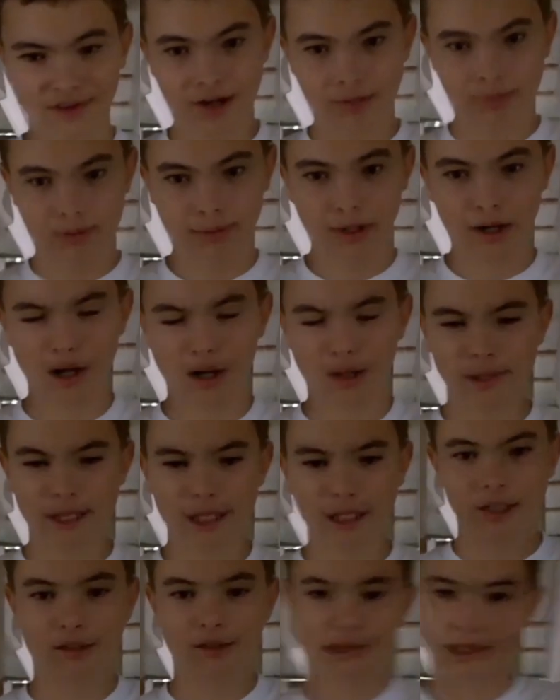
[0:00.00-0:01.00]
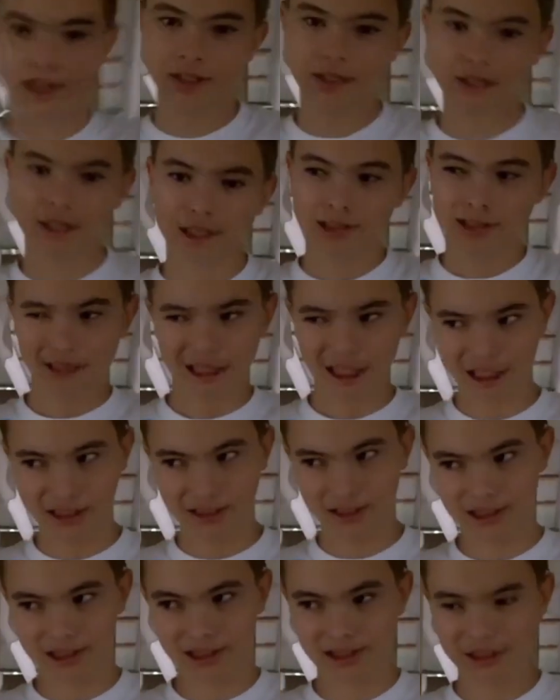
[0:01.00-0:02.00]
held the camera and he would
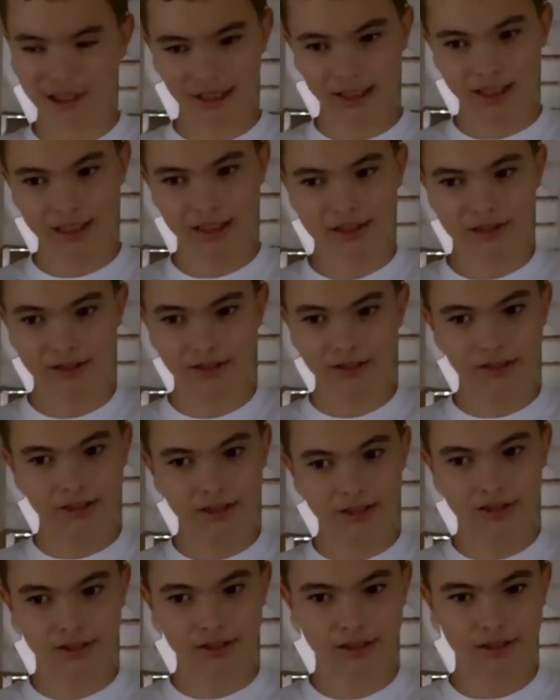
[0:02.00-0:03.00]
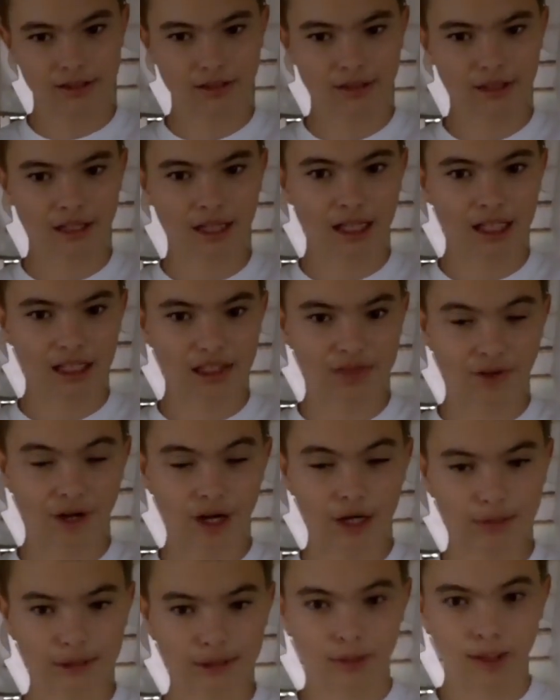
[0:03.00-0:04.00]
walk around and make up some sort of story
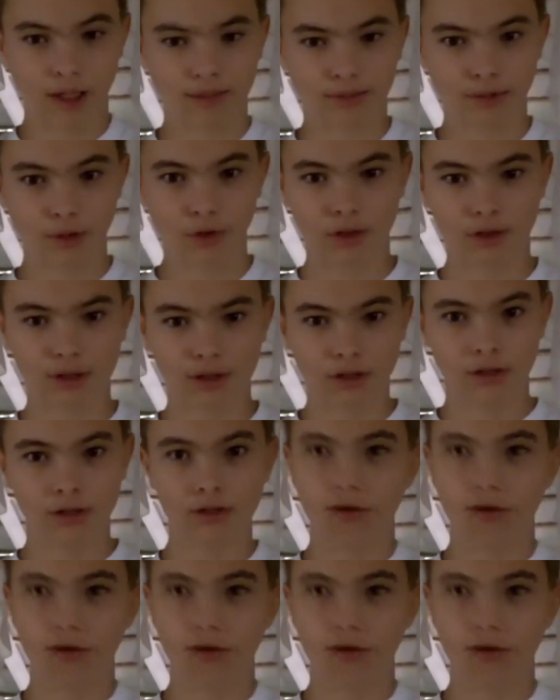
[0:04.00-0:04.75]
just with one video